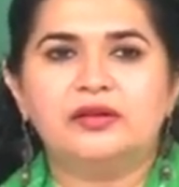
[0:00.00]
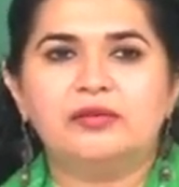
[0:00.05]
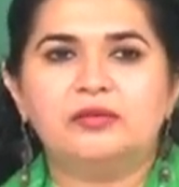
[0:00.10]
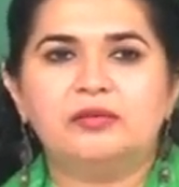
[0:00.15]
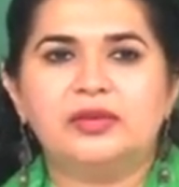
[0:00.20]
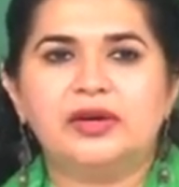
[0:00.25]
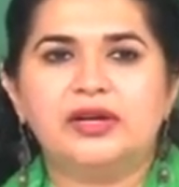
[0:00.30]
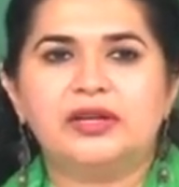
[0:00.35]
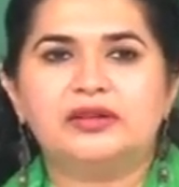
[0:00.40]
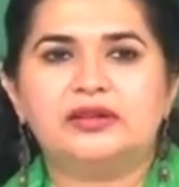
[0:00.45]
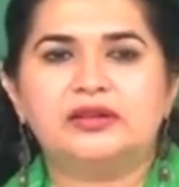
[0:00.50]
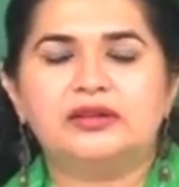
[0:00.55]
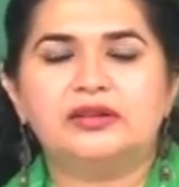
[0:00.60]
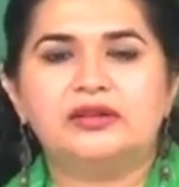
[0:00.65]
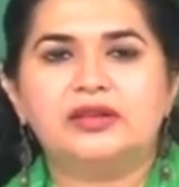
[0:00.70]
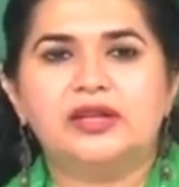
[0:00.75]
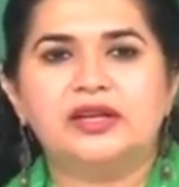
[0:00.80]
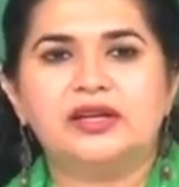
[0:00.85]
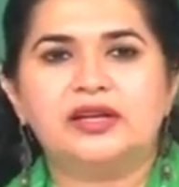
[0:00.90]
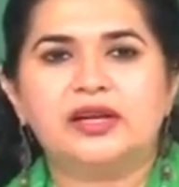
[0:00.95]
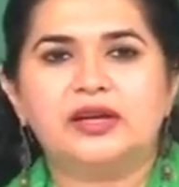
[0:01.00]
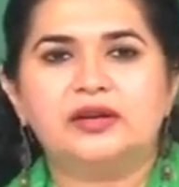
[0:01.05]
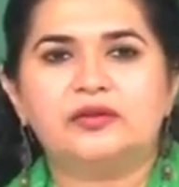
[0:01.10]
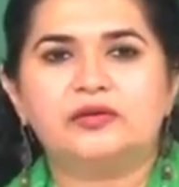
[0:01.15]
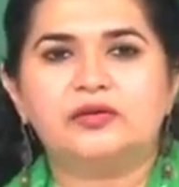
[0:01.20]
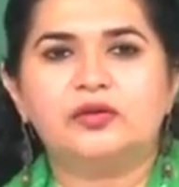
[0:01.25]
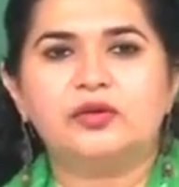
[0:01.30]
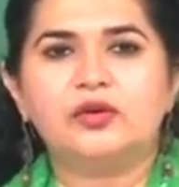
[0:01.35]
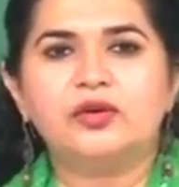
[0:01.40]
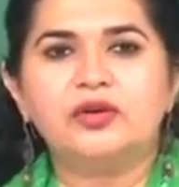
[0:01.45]
but there are
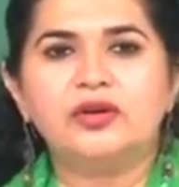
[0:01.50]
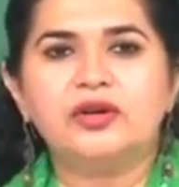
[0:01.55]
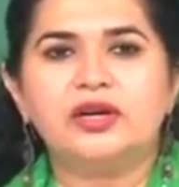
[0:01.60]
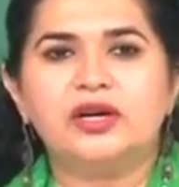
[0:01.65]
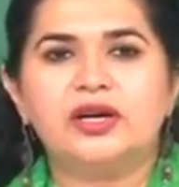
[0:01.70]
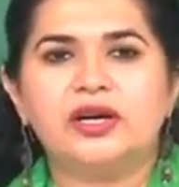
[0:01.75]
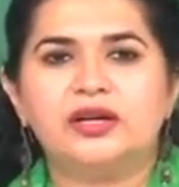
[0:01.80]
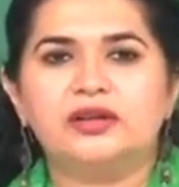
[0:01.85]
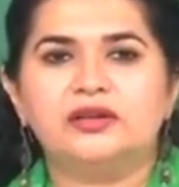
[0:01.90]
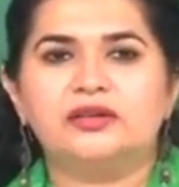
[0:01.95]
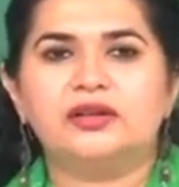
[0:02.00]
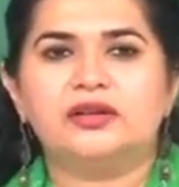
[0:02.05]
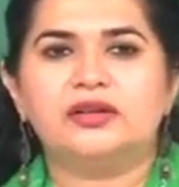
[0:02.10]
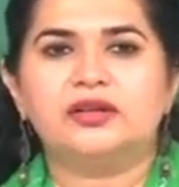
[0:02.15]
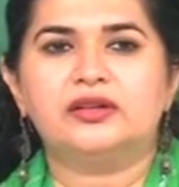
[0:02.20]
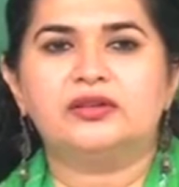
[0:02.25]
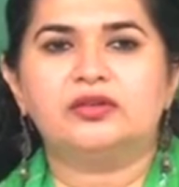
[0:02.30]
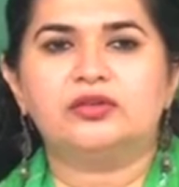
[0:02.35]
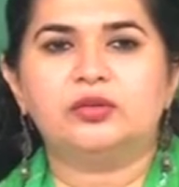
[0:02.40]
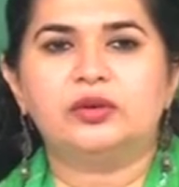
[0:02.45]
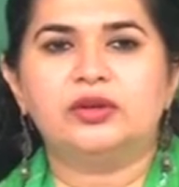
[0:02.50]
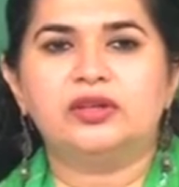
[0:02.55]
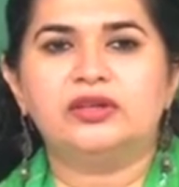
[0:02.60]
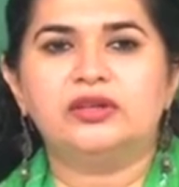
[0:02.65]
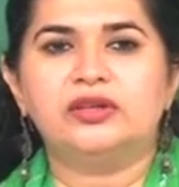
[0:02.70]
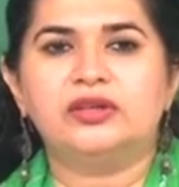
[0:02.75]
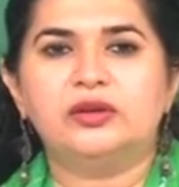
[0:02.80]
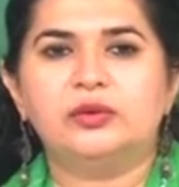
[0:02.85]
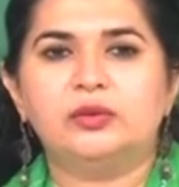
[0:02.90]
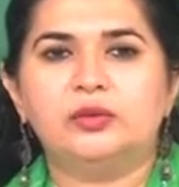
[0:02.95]

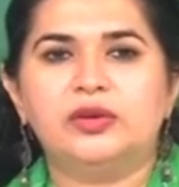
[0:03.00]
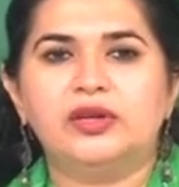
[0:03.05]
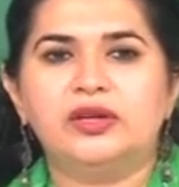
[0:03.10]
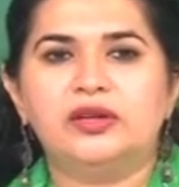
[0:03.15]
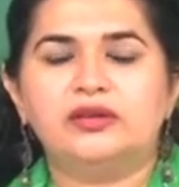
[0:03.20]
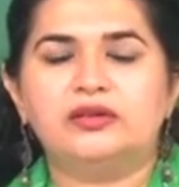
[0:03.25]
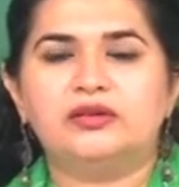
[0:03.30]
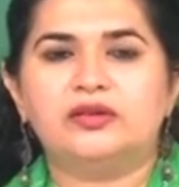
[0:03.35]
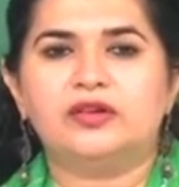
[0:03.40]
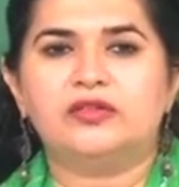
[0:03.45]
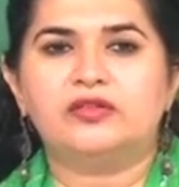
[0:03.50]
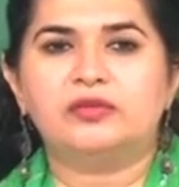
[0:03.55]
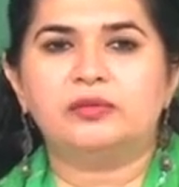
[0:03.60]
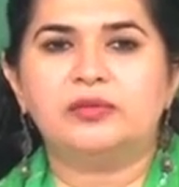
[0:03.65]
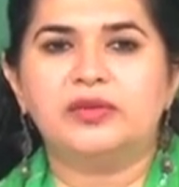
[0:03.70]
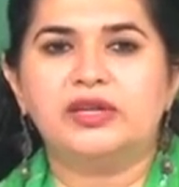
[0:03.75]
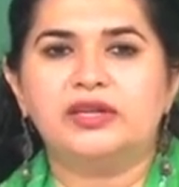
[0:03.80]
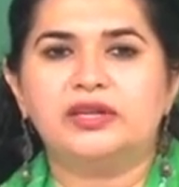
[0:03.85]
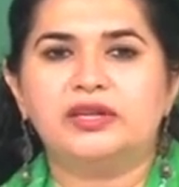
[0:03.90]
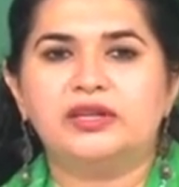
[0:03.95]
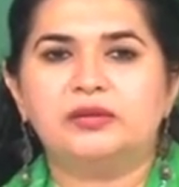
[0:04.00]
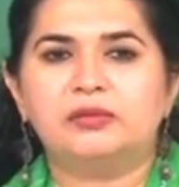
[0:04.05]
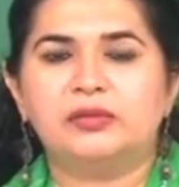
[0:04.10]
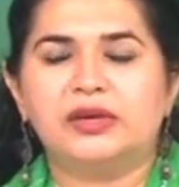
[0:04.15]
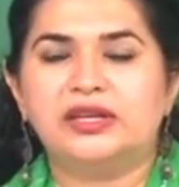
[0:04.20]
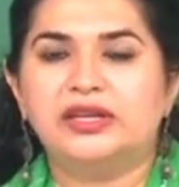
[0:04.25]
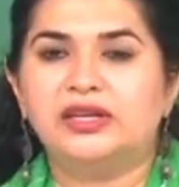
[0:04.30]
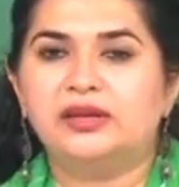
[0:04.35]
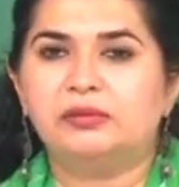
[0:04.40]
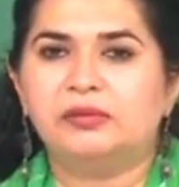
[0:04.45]
420 ways of making
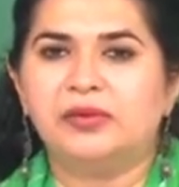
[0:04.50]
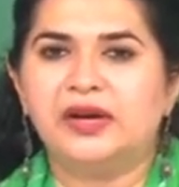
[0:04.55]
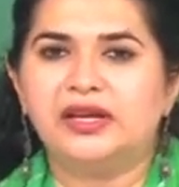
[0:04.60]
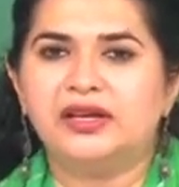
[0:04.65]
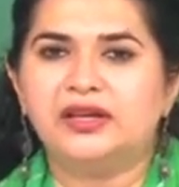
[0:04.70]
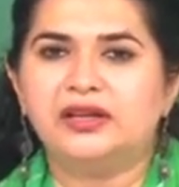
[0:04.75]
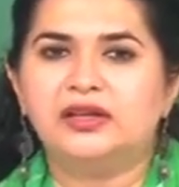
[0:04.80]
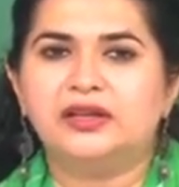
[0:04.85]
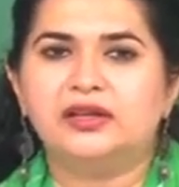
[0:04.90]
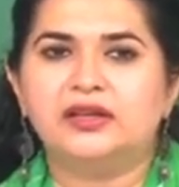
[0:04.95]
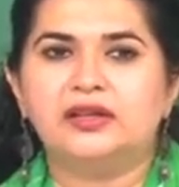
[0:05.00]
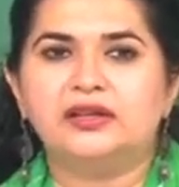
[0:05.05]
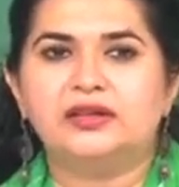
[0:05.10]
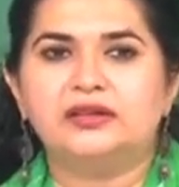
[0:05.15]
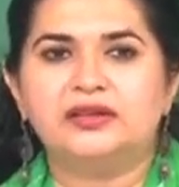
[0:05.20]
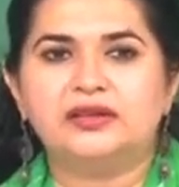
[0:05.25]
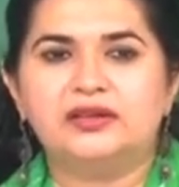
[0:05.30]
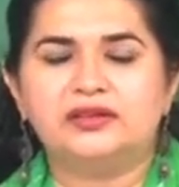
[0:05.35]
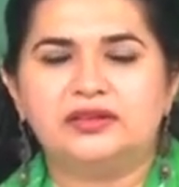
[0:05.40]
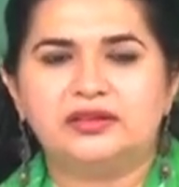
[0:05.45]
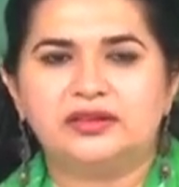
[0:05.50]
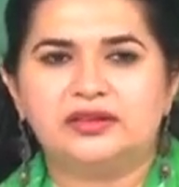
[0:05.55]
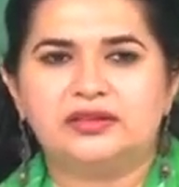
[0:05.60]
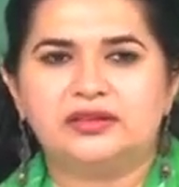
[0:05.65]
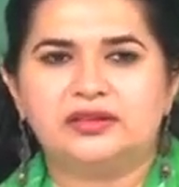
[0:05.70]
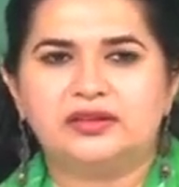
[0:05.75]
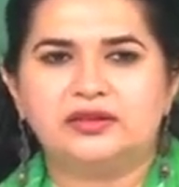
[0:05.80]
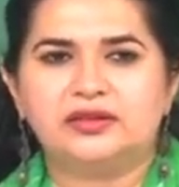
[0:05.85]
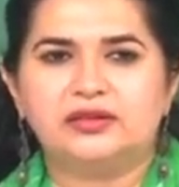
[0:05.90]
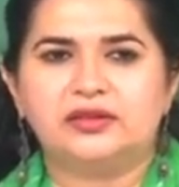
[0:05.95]
money by
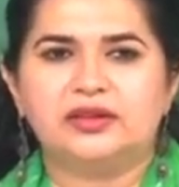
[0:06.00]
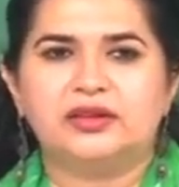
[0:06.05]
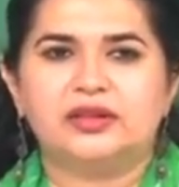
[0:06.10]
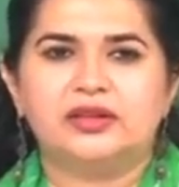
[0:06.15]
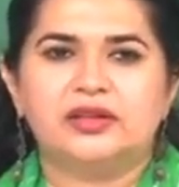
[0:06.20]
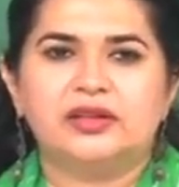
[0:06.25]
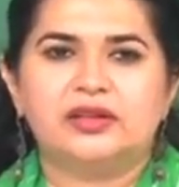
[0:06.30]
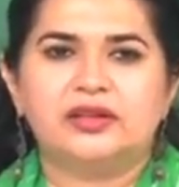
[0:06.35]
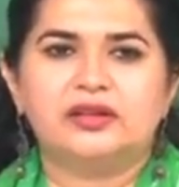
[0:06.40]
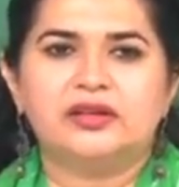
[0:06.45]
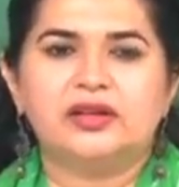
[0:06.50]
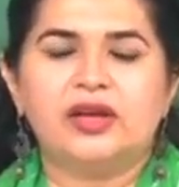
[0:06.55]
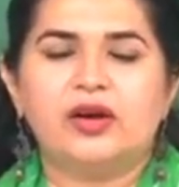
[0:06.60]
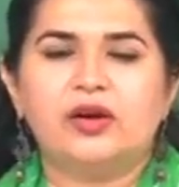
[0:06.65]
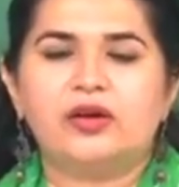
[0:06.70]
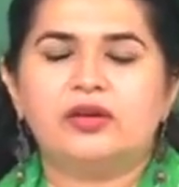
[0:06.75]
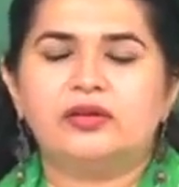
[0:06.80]
deceit. Now,